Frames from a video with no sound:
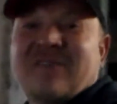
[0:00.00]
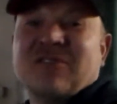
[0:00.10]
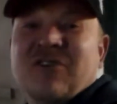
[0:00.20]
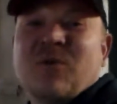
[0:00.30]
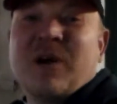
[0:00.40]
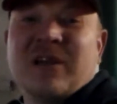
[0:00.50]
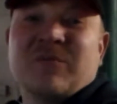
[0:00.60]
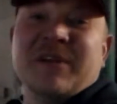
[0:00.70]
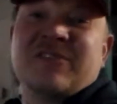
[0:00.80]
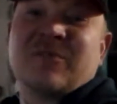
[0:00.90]
You have to know where your
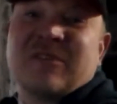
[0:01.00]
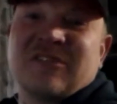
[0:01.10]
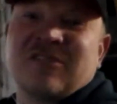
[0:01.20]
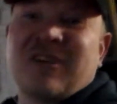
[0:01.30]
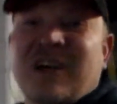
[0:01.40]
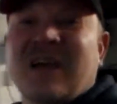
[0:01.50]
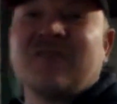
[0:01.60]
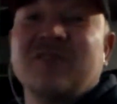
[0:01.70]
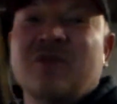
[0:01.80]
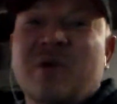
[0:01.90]
resources are. You have
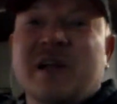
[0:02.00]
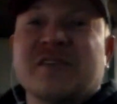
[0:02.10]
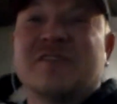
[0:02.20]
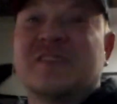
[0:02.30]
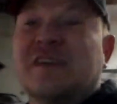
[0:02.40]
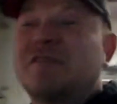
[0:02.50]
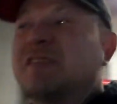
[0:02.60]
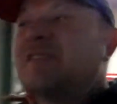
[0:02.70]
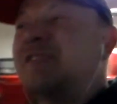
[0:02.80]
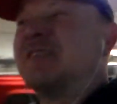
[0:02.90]
to know where your stuff
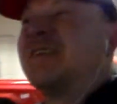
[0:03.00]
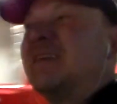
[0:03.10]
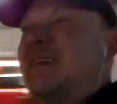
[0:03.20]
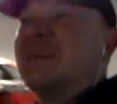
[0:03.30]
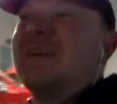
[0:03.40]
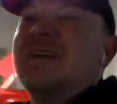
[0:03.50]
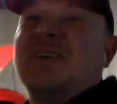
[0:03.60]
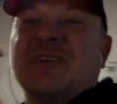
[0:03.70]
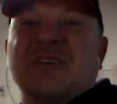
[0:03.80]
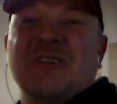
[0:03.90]
is, your
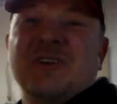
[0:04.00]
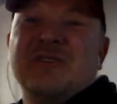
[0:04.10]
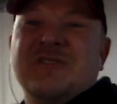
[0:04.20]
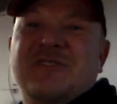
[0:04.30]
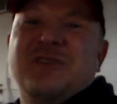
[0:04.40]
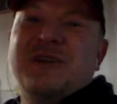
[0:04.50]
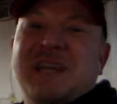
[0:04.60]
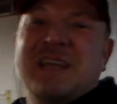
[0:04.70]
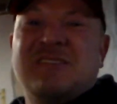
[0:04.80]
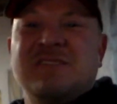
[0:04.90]
glues, your
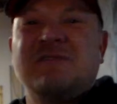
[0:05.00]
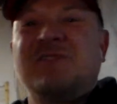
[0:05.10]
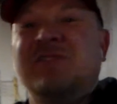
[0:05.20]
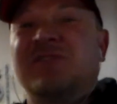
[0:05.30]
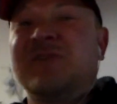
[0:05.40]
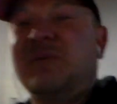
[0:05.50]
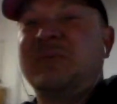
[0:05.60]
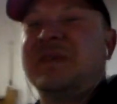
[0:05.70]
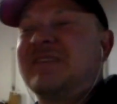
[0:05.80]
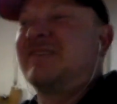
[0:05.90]
adhesives, your drill
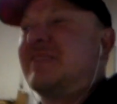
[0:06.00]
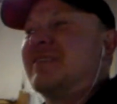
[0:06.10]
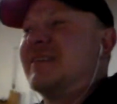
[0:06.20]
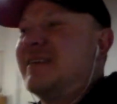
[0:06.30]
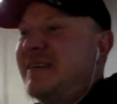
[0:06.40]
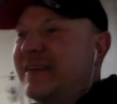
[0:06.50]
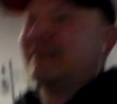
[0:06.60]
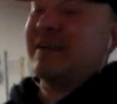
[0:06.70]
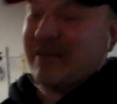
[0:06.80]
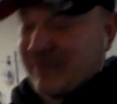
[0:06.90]
bits, your
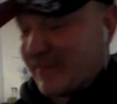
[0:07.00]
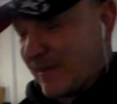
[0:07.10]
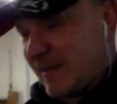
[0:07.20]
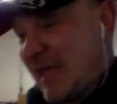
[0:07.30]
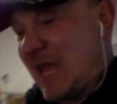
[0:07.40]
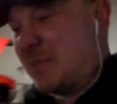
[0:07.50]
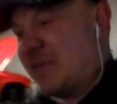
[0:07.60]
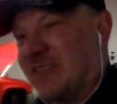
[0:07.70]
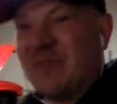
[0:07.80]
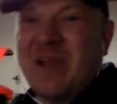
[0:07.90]

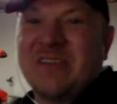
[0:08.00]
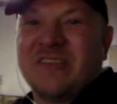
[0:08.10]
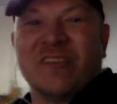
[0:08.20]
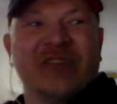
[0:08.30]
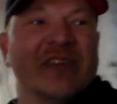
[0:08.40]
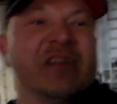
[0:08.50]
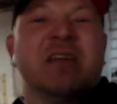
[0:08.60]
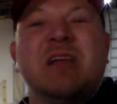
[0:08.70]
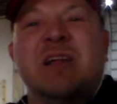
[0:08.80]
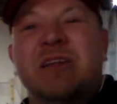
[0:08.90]
hammers and wrenches, and
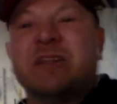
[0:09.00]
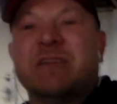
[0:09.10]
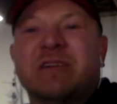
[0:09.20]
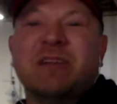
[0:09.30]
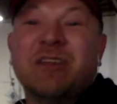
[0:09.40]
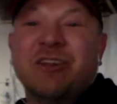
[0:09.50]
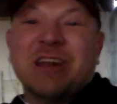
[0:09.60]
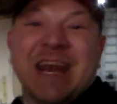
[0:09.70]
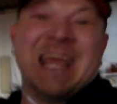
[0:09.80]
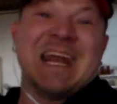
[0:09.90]
little
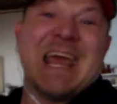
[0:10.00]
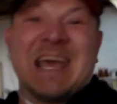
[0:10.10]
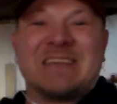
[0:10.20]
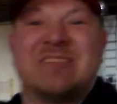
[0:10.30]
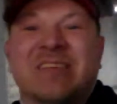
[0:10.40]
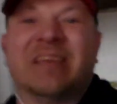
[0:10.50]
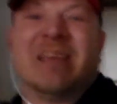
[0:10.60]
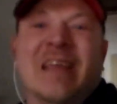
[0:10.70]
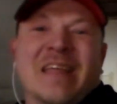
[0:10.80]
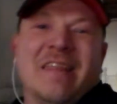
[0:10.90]
knickknacks
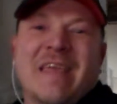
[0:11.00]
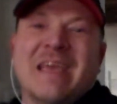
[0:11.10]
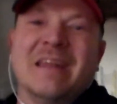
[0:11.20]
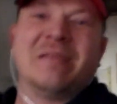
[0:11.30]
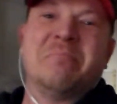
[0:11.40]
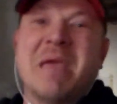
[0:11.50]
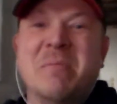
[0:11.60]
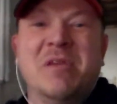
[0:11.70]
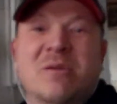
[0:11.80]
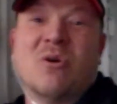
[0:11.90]
that
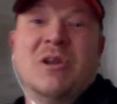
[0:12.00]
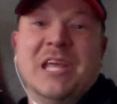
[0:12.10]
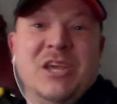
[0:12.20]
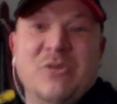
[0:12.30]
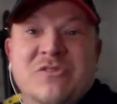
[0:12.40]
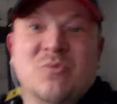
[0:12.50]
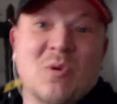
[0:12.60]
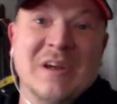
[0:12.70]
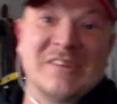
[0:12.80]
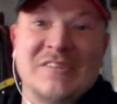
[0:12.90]
maybe you only use
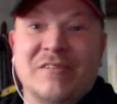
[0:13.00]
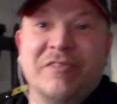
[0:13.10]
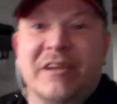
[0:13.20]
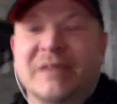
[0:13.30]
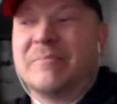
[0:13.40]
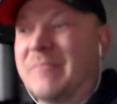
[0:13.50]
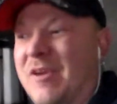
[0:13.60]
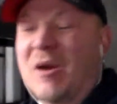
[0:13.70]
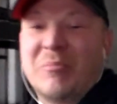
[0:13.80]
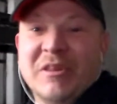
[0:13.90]
once every
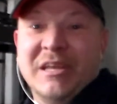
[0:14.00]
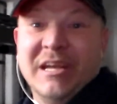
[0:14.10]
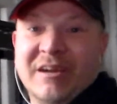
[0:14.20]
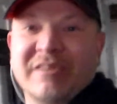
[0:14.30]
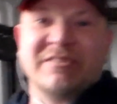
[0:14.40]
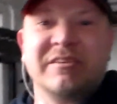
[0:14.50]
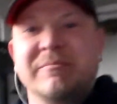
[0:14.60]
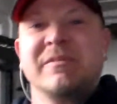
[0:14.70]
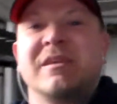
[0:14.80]
couple of years.